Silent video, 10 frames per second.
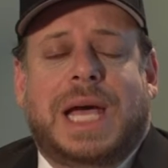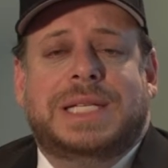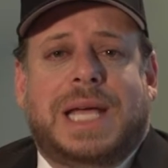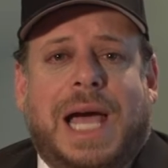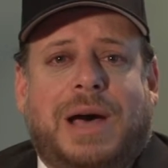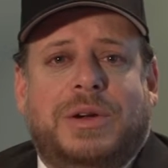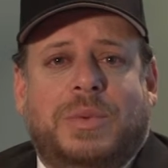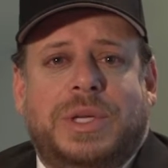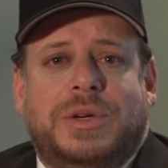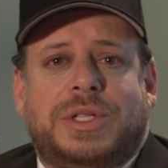as to how to
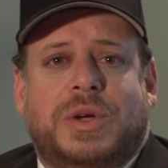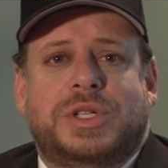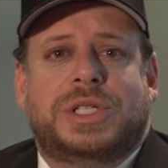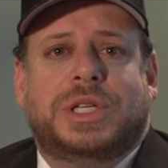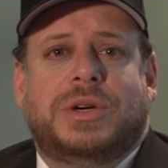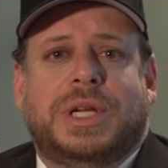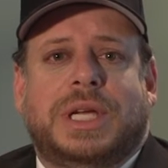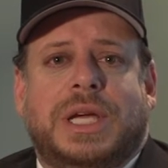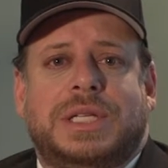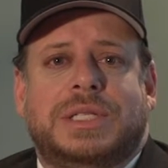win your Social Security
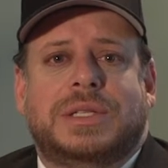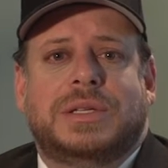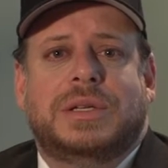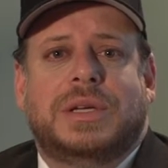case?